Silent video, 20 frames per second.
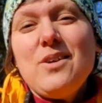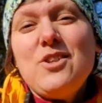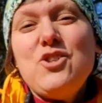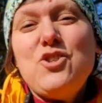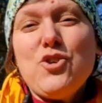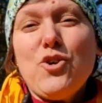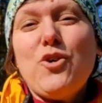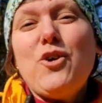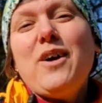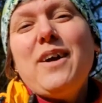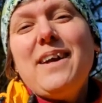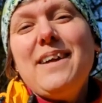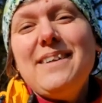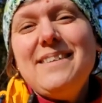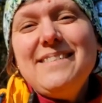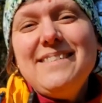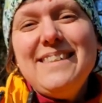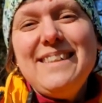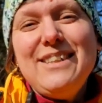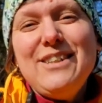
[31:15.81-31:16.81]
joy
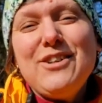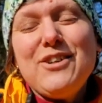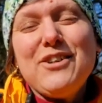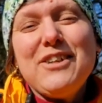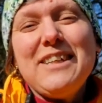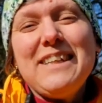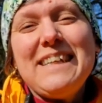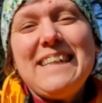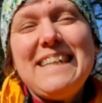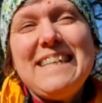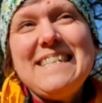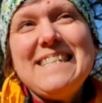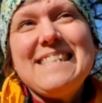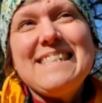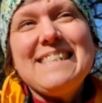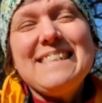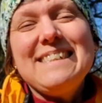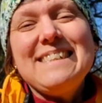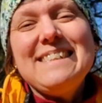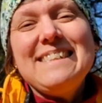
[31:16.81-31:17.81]
in your
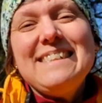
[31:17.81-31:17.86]
days,